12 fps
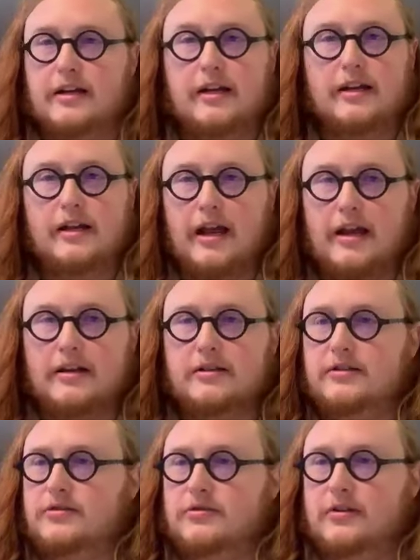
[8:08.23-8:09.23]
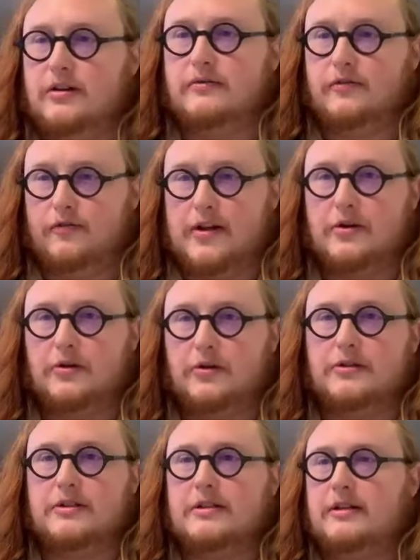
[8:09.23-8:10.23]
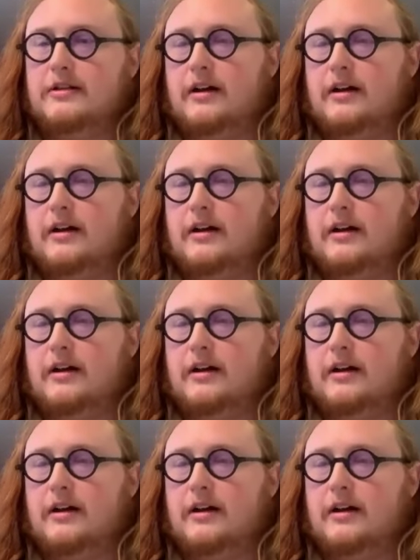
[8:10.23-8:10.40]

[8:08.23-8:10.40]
getting into the field,